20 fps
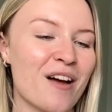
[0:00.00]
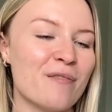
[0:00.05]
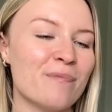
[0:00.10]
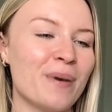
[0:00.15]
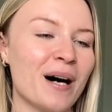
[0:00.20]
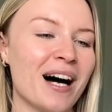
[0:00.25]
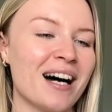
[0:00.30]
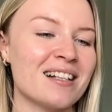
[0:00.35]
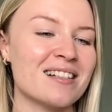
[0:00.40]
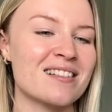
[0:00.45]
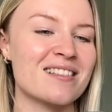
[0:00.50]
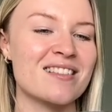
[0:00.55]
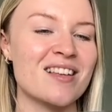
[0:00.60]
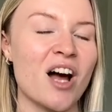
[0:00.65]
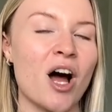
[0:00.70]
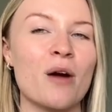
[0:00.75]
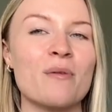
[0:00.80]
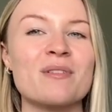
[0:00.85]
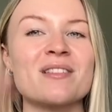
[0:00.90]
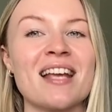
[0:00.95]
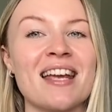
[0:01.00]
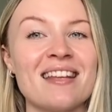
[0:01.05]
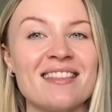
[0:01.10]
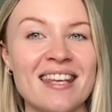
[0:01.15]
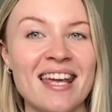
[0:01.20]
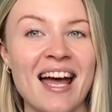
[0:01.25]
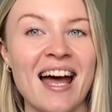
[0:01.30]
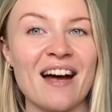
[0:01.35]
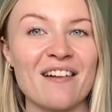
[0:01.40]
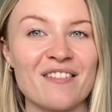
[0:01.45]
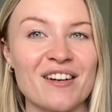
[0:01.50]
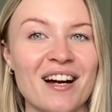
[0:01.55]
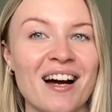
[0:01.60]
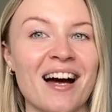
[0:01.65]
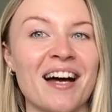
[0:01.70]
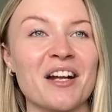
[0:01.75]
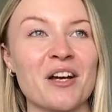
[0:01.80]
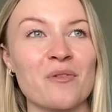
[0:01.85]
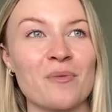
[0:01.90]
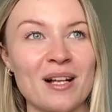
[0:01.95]
But I was in the area
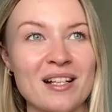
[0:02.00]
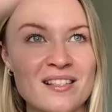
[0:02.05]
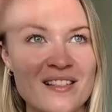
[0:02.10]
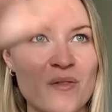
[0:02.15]
and I went